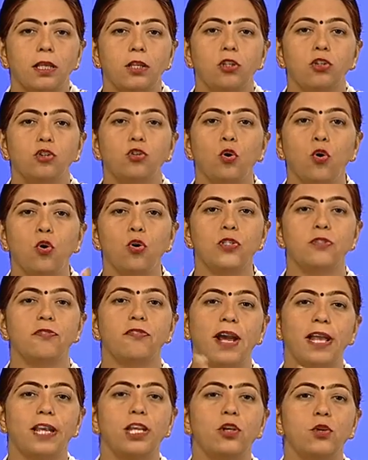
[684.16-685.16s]
those
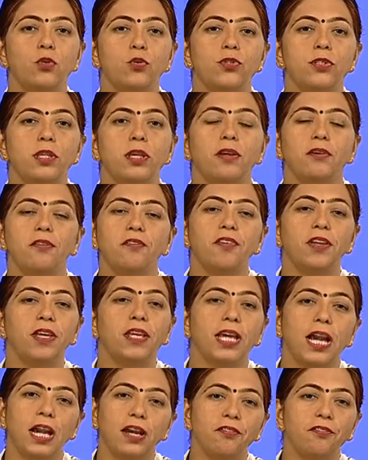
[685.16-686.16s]
values we
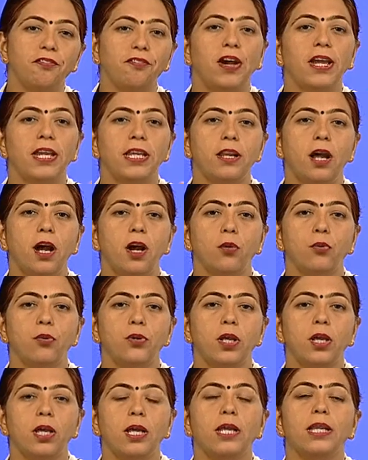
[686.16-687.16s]
can find out
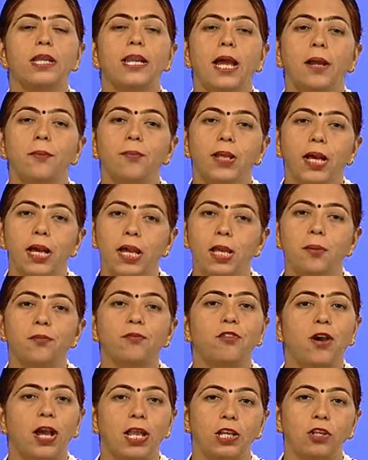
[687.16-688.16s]
lambda m
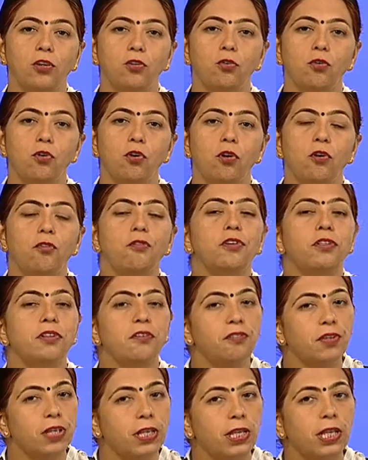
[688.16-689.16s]
value for the
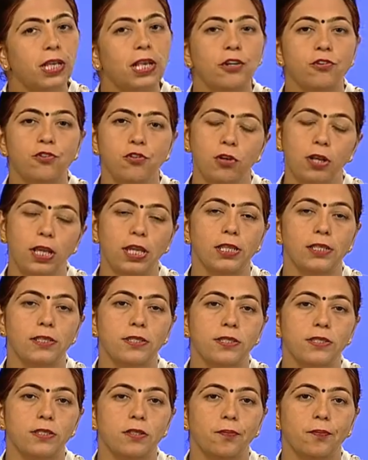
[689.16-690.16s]
weak
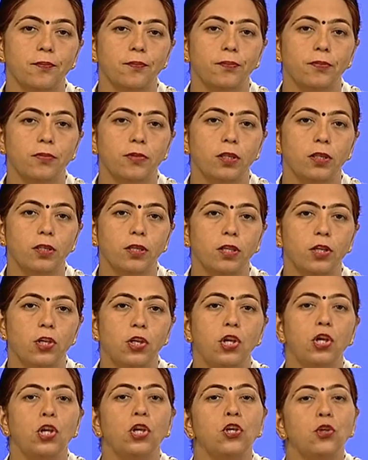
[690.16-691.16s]
electrolytes.
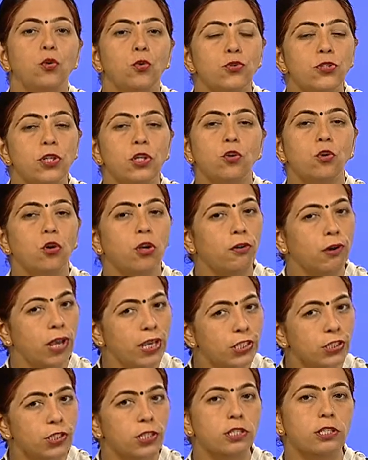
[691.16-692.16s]
Using
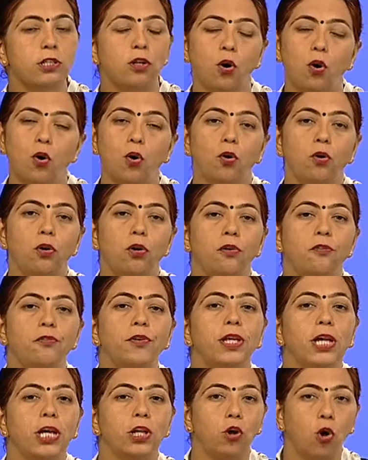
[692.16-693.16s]
Kulrash's law, we
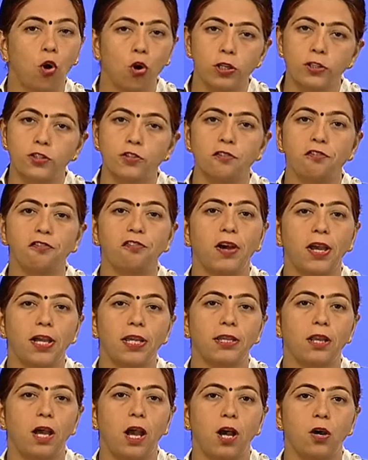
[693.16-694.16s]
can also
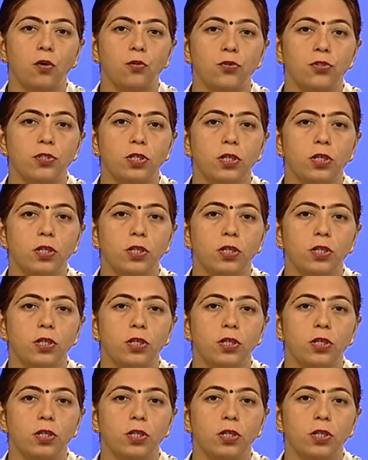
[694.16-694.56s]
find out